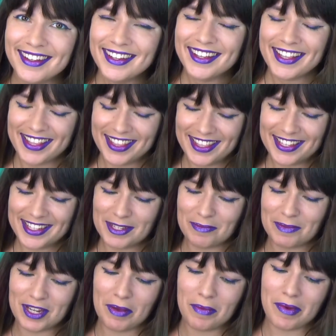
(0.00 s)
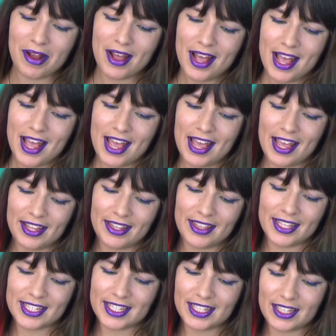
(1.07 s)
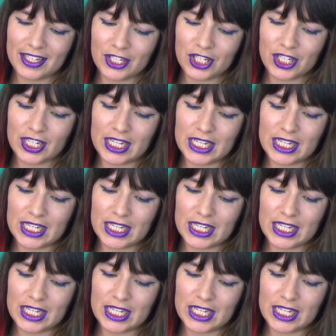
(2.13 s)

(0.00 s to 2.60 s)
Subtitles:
this September, and this collection